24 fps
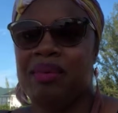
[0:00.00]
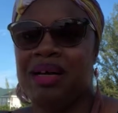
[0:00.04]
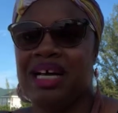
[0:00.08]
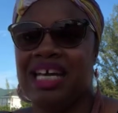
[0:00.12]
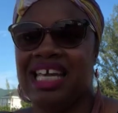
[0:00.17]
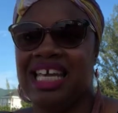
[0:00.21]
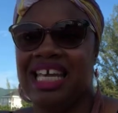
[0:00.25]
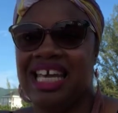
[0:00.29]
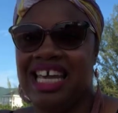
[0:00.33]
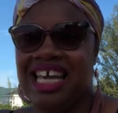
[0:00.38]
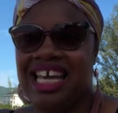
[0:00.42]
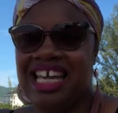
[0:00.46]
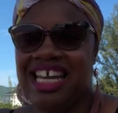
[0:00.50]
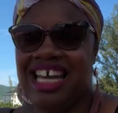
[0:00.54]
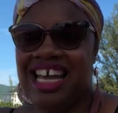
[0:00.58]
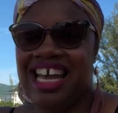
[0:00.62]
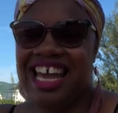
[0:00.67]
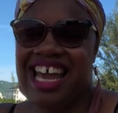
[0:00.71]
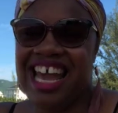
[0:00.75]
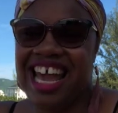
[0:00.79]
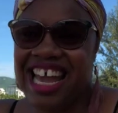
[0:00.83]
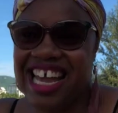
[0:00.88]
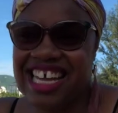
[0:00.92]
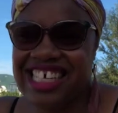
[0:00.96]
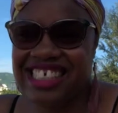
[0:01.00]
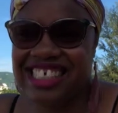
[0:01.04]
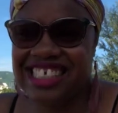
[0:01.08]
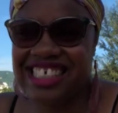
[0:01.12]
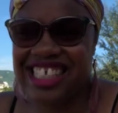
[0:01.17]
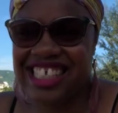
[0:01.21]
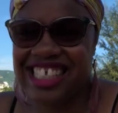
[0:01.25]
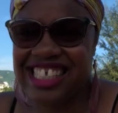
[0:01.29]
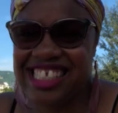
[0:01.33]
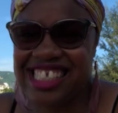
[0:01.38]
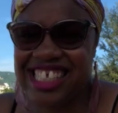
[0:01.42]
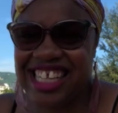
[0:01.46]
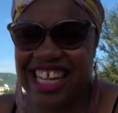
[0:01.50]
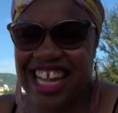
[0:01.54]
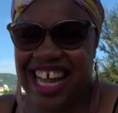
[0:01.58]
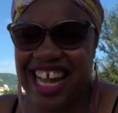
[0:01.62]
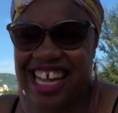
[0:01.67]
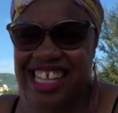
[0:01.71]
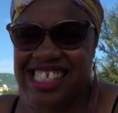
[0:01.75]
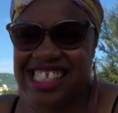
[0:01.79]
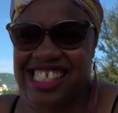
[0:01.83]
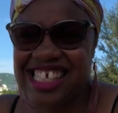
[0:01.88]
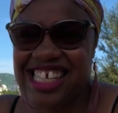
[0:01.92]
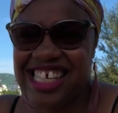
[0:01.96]
again. Hey, Sheila's
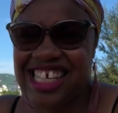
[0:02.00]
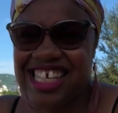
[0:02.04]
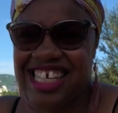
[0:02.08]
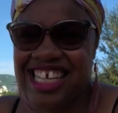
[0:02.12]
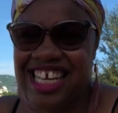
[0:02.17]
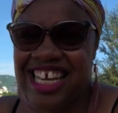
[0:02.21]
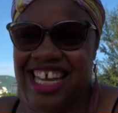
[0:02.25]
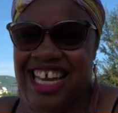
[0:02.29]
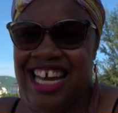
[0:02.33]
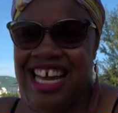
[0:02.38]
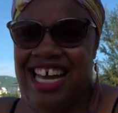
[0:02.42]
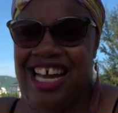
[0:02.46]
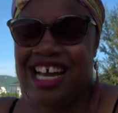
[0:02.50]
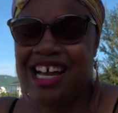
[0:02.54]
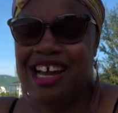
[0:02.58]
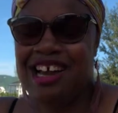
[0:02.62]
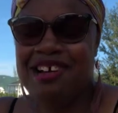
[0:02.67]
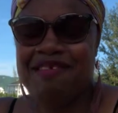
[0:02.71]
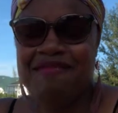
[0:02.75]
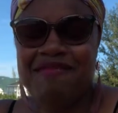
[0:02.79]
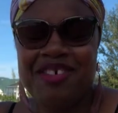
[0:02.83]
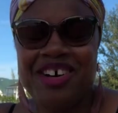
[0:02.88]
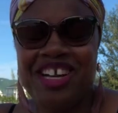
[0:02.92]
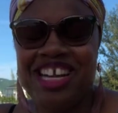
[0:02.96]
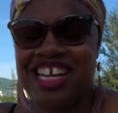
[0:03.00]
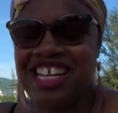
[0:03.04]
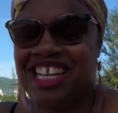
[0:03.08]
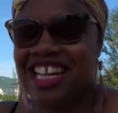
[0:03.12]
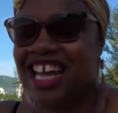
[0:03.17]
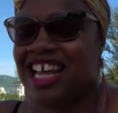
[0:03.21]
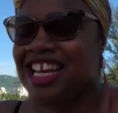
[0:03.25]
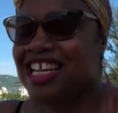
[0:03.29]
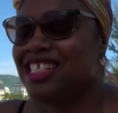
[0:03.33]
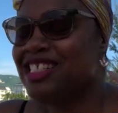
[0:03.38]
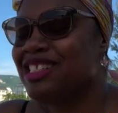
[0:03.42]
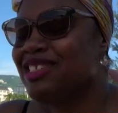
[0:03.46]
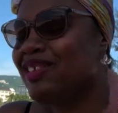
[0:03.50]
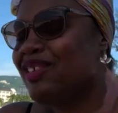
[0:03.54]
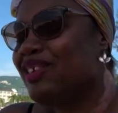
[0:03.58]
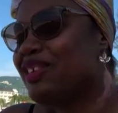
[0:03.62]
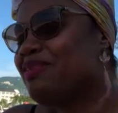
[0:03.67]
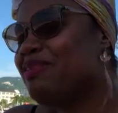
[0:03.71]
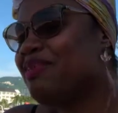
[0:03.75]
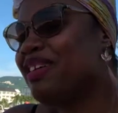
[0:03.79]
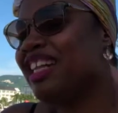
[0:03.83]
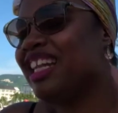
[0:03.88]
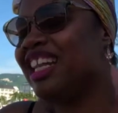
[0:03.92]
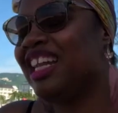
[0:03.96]
Closet, come on in, ladies. Throw
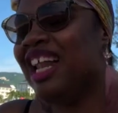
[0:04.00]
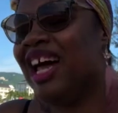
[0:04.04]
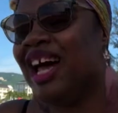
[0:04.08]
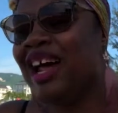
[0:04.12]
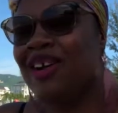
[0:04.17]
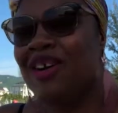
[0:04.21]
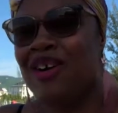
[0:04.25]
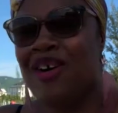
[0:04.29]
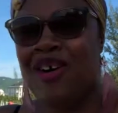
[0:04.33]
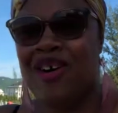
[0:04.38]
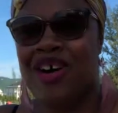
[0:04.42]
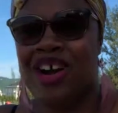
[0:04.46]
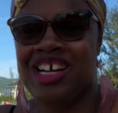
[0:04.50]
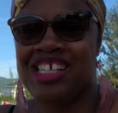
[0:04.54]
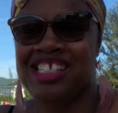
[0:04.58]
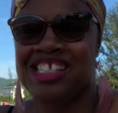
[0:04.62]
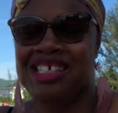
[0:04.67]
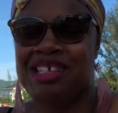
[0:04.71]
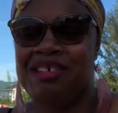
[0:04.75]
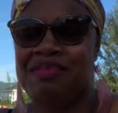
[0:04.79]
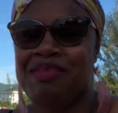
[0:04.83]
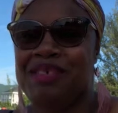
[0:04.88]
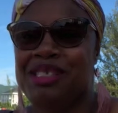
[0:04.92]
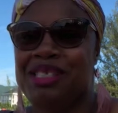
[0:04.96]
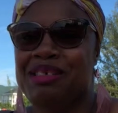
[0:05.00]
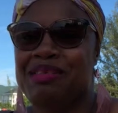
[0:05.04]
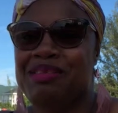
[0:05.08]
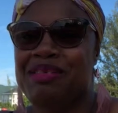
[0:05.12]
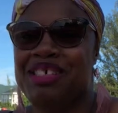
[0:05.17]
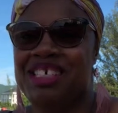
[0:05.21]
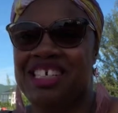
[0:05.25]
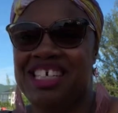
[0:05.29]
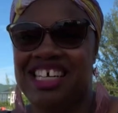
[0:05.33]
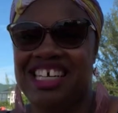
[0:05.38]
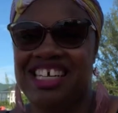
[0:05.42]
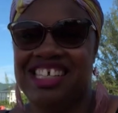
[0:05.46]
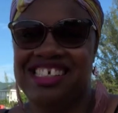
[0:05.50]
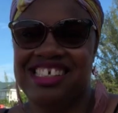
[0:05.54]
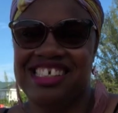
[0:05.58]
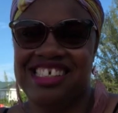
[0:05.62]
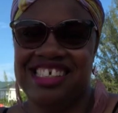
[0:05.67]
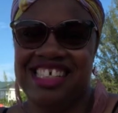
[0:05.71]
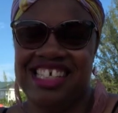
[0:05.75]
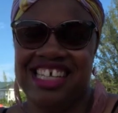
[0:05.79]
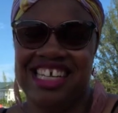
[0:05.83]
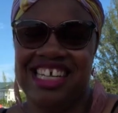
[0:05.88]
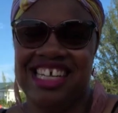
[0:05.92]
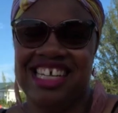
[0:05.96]
up a lot of hearts, give me some good
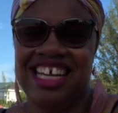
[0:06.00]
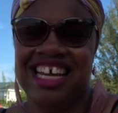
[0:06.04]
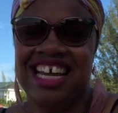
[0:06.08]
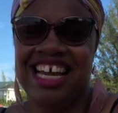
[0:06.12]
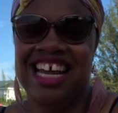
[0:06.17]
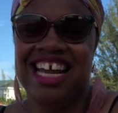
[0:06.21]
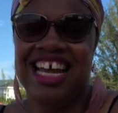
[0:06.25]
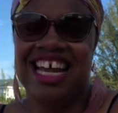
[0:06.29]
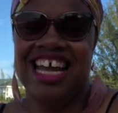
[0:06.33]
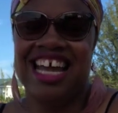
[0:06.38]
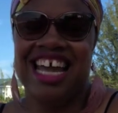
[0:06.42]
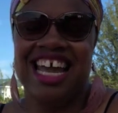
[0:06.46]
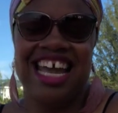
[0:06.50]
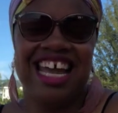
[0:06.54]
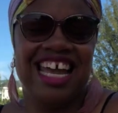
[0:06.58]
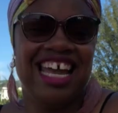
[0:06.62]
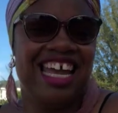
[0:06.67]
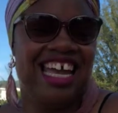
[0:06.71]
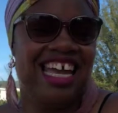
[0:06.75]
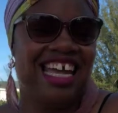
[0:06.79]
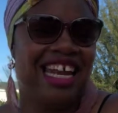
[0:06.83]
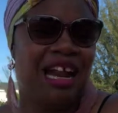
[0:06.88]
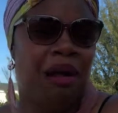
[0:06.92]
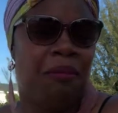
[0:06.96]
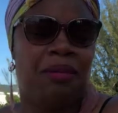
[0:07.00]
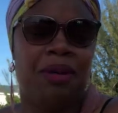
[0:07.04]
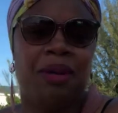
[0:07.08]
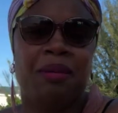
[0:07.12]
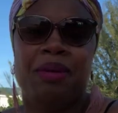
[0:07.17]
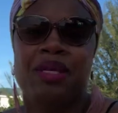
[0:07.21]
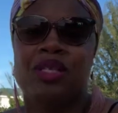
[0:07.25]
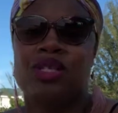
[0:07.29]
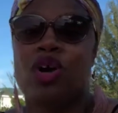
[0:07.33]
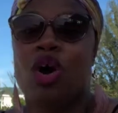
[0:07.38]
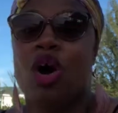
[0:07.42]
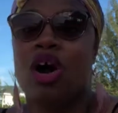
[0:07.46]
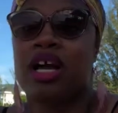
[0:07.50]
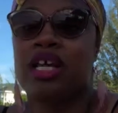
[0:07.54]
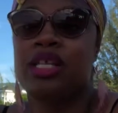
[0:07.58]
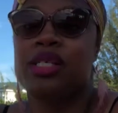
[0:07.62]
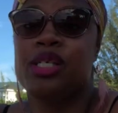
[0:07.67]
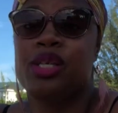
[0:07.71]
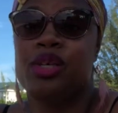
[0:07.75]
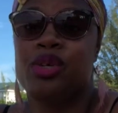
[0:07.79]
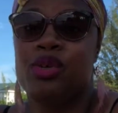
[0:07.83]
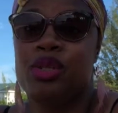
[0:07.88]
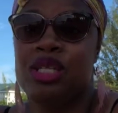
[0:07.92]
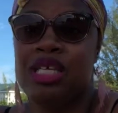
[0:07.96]
energy. And I'm going to be
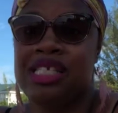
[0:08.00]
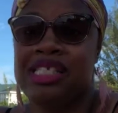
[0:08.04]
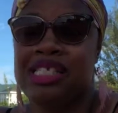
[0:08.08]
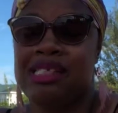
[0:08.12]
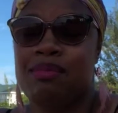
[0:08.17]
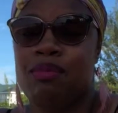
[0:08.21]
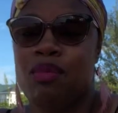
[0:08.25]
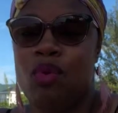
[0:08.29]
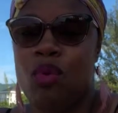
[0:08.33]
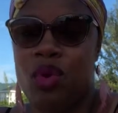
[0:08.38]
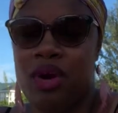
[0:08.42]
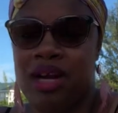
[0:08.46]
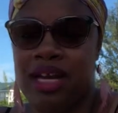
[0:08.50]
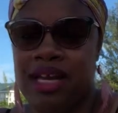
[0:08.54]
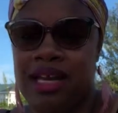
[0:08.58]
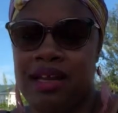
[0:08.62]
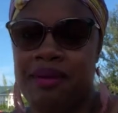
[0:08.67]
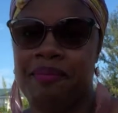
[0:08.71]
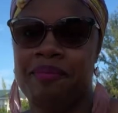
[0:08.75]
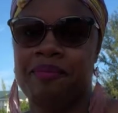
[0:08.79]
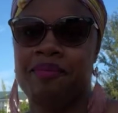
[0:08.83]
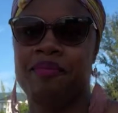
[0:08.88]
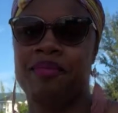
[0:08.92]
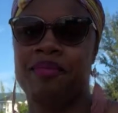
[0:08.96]
talking to you this morning